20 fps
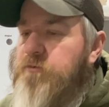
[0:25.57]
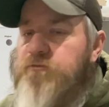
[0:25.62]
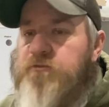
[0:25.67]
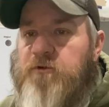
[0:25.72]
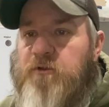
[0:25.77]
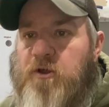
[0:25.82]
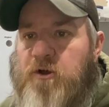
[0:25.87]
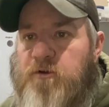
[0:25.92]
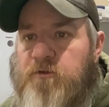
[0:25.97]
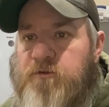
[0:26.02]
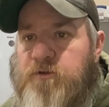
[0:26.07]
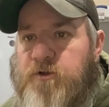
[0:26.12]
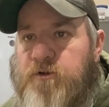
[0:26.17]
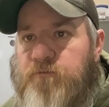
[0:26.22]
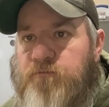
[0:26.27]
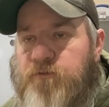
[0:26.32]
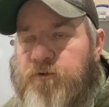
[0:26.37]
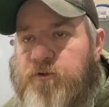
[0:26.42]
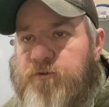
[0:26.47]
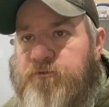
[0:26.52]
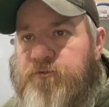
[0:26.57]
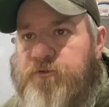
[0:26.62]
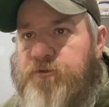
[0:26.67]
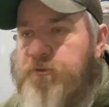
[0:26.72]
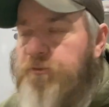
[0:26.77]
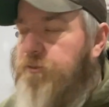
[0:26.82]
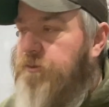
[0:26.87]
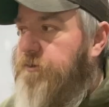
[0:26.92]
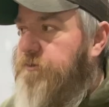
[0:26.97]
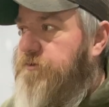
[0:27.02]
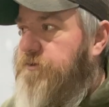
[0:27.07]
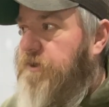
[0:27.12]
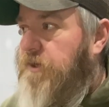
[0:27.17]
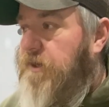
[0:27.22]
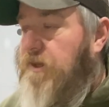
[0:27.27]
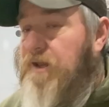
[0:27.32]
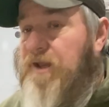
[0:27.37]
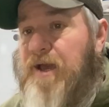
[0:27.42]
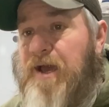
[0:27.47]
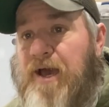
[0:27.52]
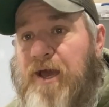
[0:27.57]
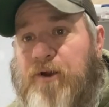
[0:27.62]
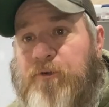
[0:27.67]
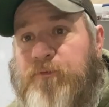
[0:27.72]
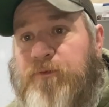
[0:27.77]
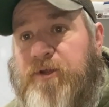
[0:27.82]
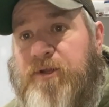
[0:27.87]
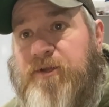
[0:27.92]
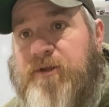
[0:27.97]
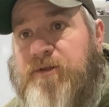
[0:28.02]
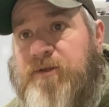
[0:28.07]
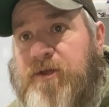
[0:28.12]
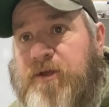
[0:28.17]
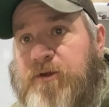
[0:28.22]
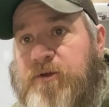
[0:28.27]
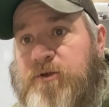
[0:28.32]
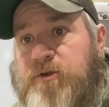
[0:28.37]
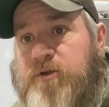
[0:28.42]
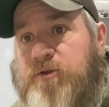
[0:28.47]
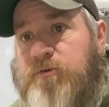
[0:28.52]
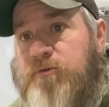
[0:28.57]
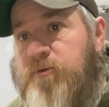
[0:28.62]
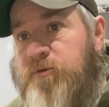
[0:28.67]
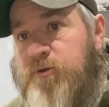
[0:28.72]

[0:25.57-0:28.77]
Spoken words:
for long-term food storage. I don't need to tell you,